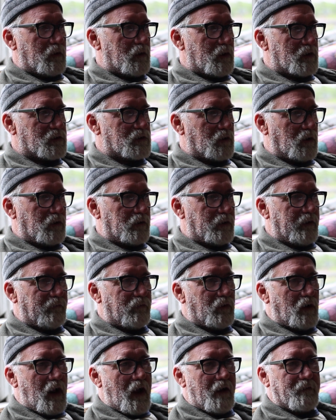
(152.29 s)
Just a little
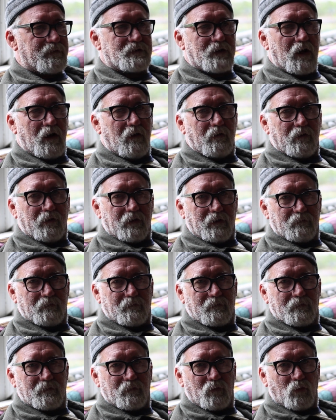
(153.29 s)
different lifestyle than
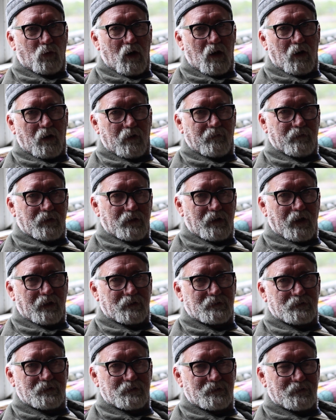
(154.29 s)
where I live in
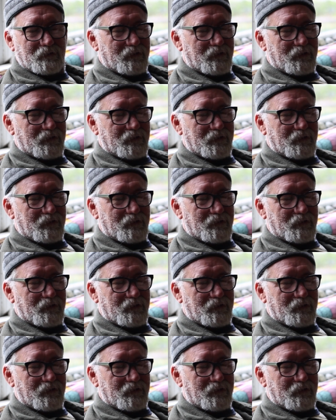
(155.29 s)
Texas.